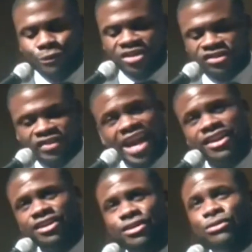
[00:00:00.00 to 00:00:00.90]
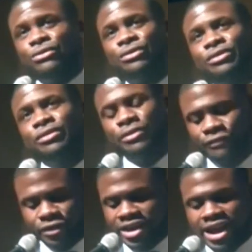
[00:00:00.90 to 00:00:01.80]
was, "Thank you
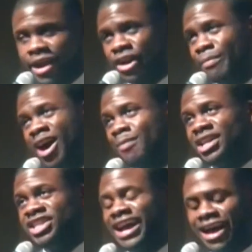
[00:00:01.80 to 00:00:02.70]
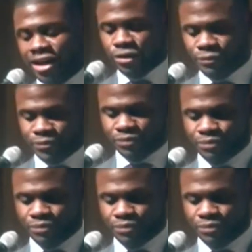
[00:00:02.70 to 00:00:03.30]
for caring about my child."